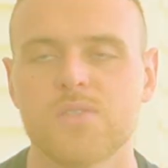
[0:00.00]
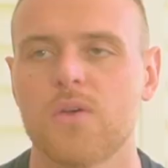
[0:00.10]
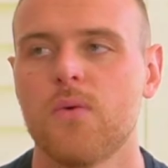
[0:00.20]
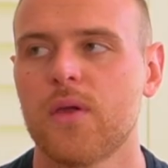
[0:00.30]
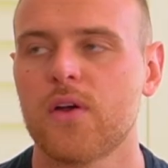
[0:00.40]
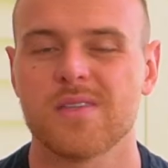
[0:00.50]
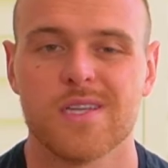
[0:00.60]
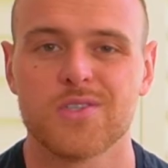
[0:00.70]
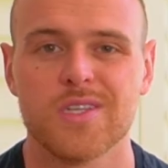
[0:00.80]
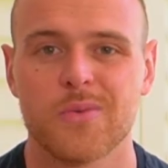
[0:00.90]
so you're
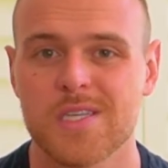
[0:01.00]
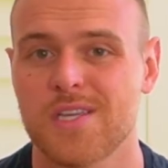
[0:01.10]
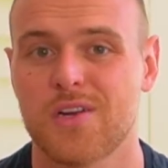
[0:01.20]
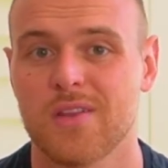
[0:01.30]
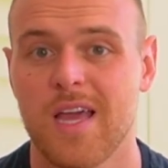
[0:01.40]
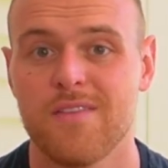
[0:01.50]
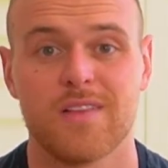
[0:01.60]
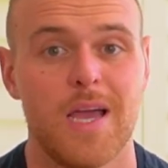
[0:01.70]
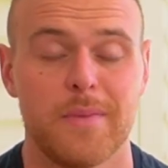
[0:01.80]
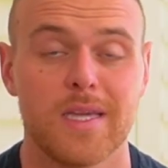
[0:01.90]
essentially risking your life
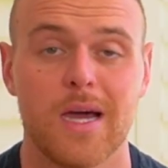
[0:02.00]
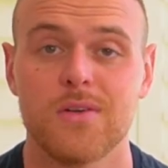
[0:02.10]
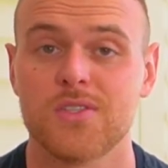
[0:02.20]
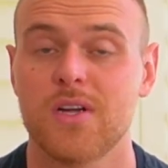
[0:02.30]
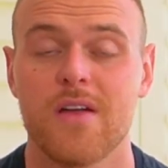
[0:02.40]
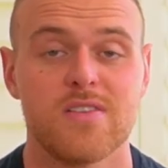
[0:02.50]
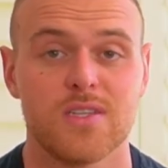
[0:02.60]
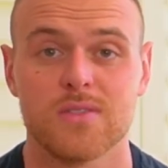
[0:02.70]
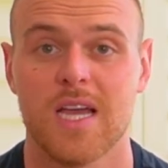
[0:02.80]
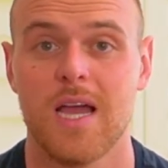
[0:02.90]
climbing the counter every
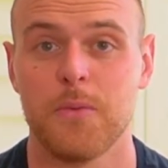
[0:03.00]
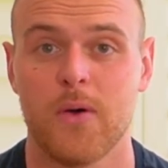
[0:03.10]
single time